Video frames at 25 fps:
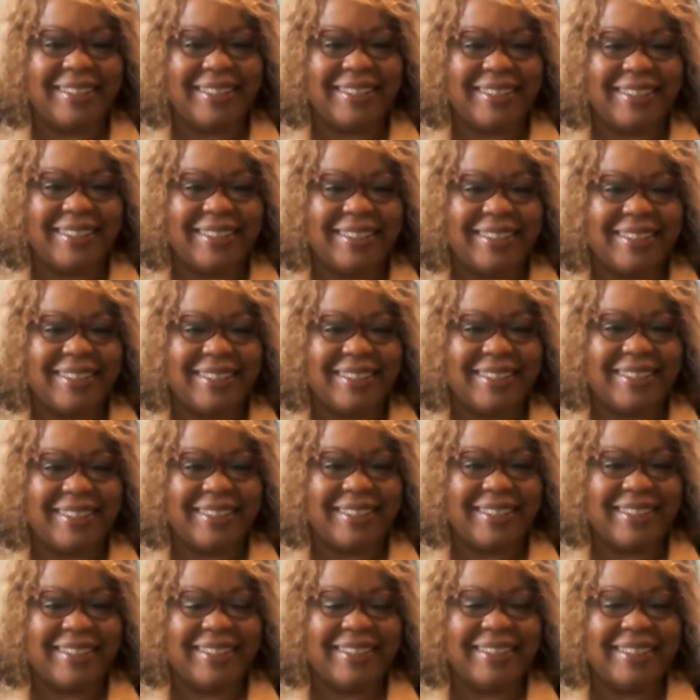
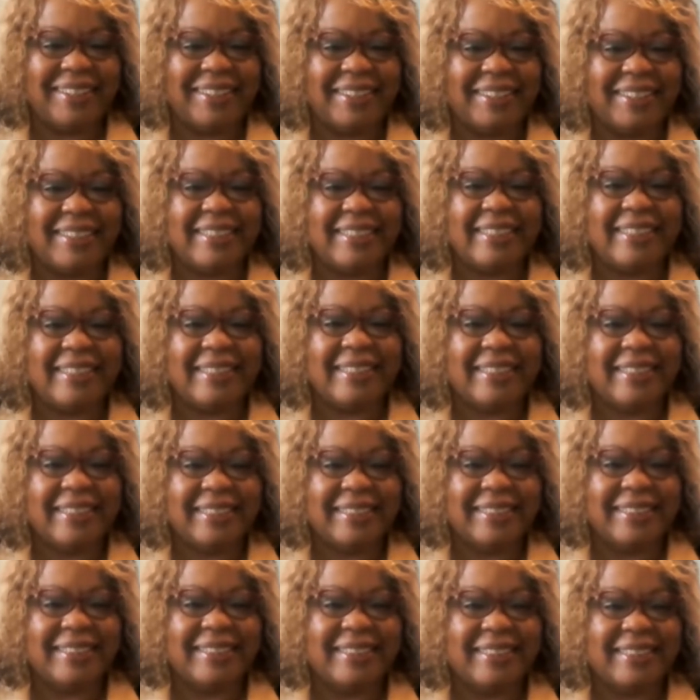
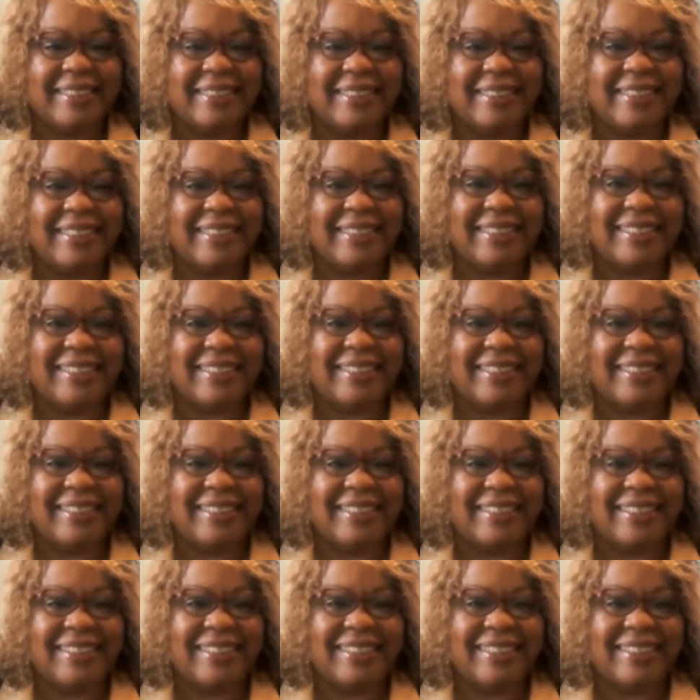
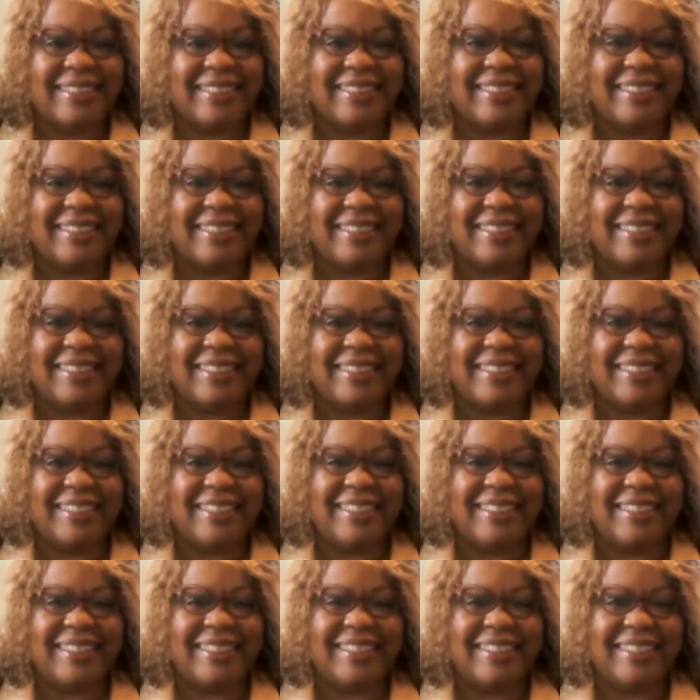(silent)